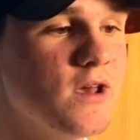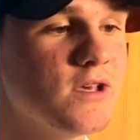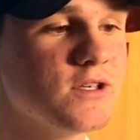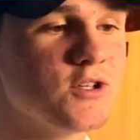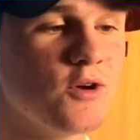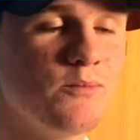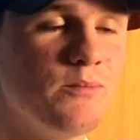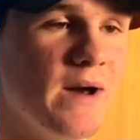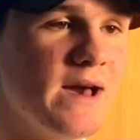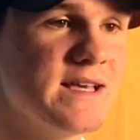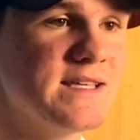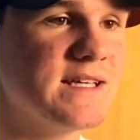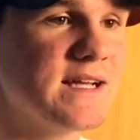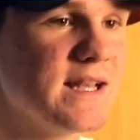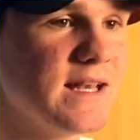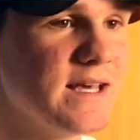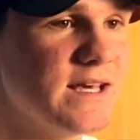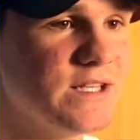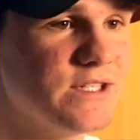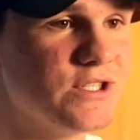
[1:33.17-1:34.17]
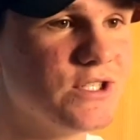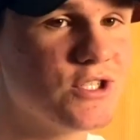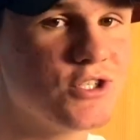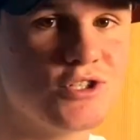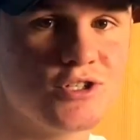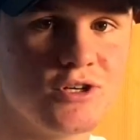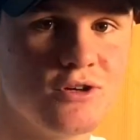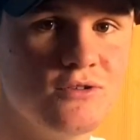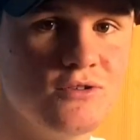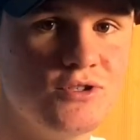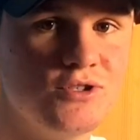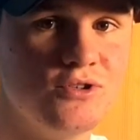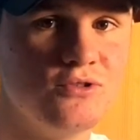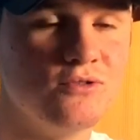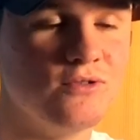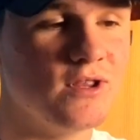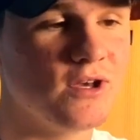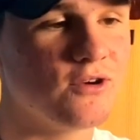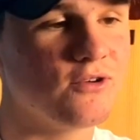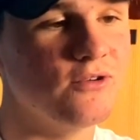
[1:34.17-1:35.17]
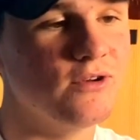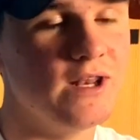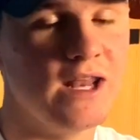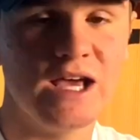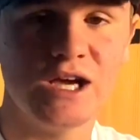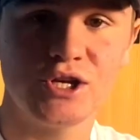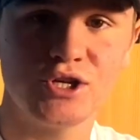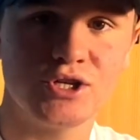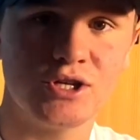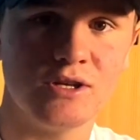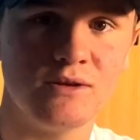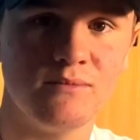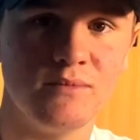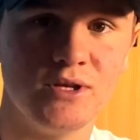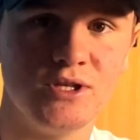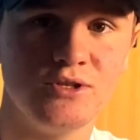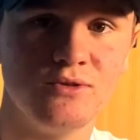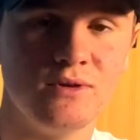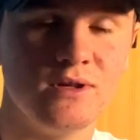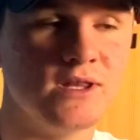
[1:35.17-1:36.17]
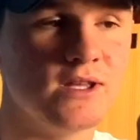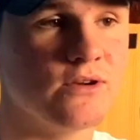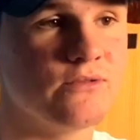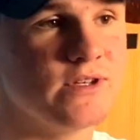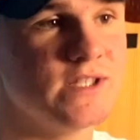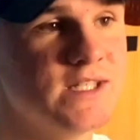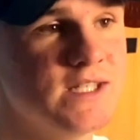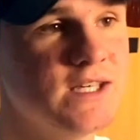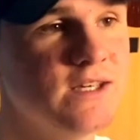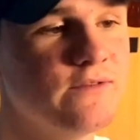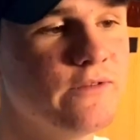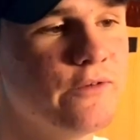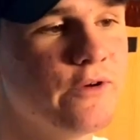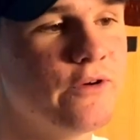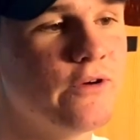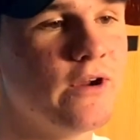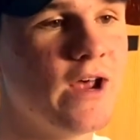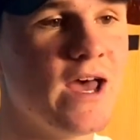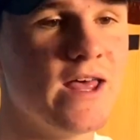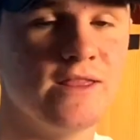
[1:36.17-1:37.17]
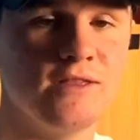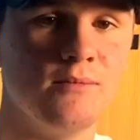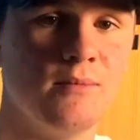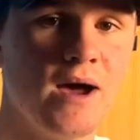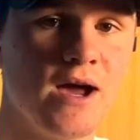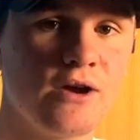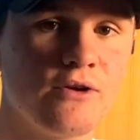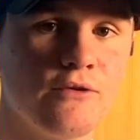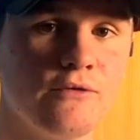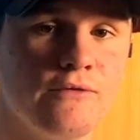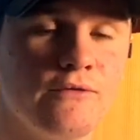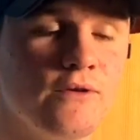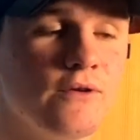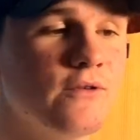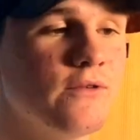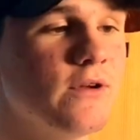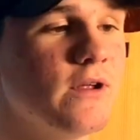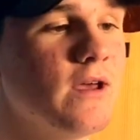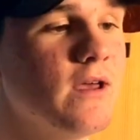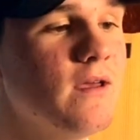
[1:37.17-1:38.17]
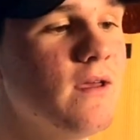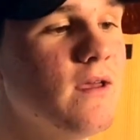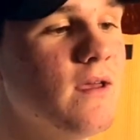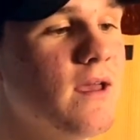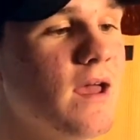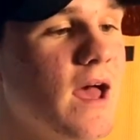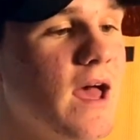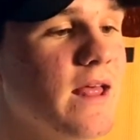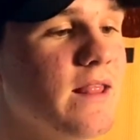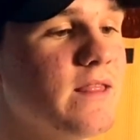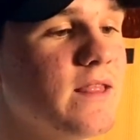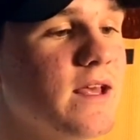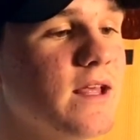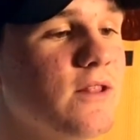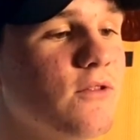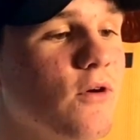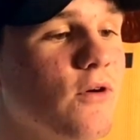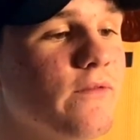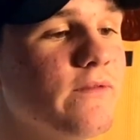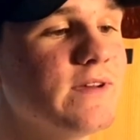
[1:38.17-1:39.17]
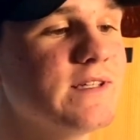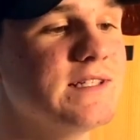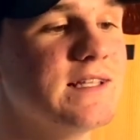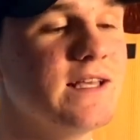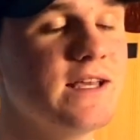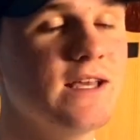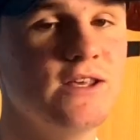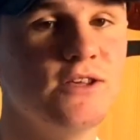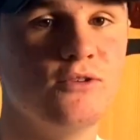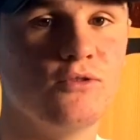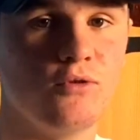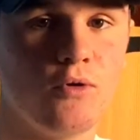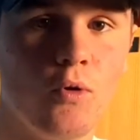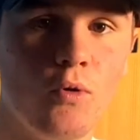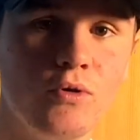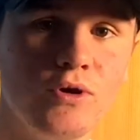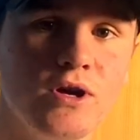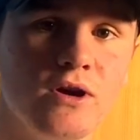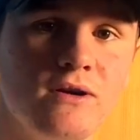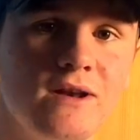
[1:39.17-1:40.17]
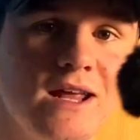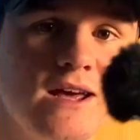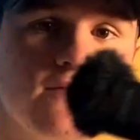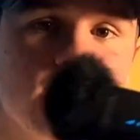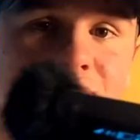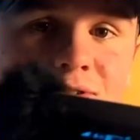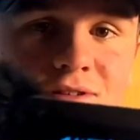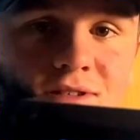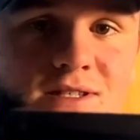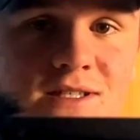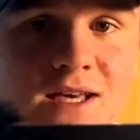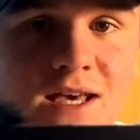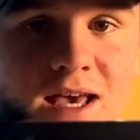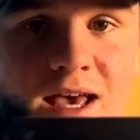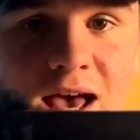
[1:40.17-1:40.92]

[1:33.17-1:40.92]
So basically, it just shows you the connection between the receiver and the microphone, and then obviously your audio levels.